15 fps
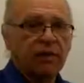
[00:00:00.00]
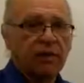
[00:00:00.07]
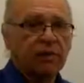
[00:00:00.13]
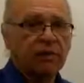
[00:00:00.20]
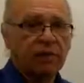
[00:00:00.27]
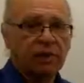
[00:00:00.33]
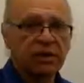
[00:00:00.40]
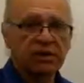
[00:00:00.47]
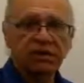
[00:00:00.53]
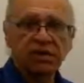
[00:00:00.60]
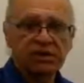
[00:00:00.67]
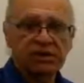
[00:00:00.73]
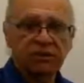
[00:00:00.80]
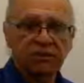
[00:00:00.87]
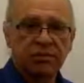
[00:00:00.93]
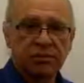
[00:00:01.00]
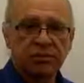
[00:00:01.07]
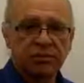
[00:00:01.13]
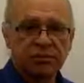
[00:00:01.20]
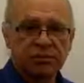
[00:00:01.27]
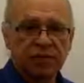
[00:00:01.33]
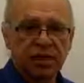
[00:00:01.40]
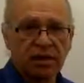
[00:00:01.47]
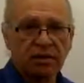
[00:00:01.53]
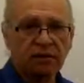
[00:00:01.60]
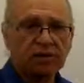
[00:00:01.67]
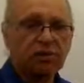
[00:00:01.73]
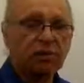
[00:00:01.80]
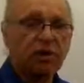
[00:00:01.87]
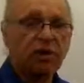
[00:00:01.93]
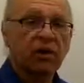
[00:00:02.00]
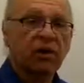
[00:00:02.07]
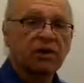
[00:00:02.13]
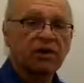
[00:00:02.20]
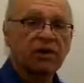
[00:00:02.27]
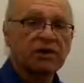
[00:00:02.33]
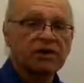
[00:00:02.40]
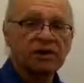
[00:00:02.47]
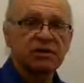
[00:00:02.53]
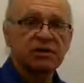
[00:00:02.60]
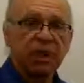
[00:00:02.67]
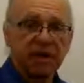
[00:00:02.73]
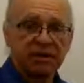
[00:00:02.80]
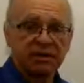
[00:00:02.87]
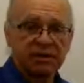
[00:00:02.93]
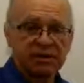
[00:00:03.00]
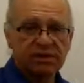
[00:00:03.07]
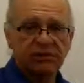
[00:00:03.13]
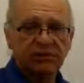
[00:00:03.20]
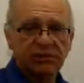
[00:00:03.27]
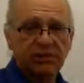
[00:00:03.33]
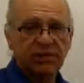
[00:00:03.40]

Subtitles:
we would know that something was wrong. So we are always in balance.